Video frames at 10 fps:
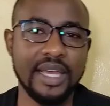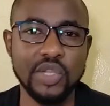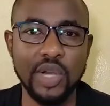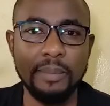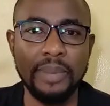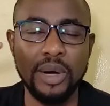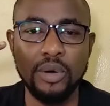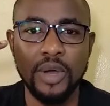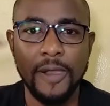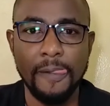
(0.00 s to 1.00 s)
It's all
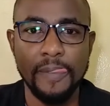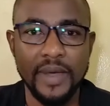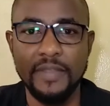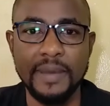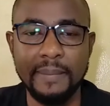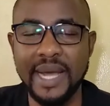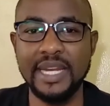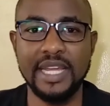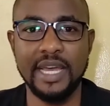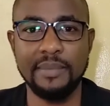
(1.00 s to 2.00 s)
about the
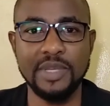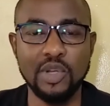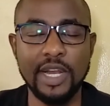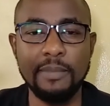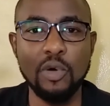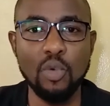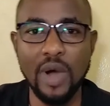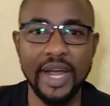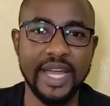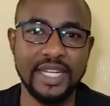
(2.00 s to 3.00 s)
mind game. It's all about
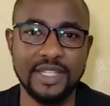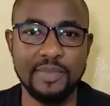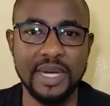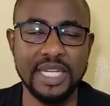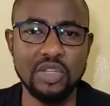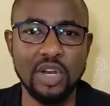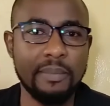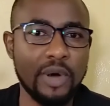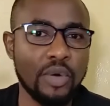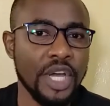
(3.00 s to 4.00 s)
working smart. It's
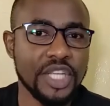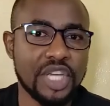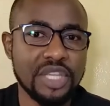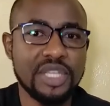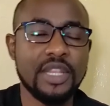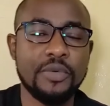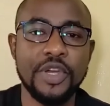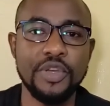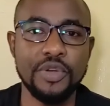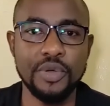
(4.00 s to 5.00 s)
all about changing the
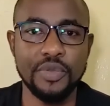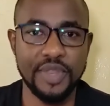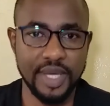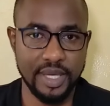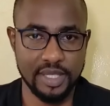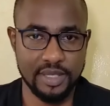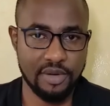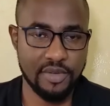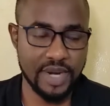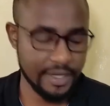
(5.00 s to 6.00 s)
way you do things,
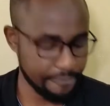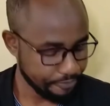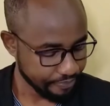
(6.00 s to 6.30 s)
all right?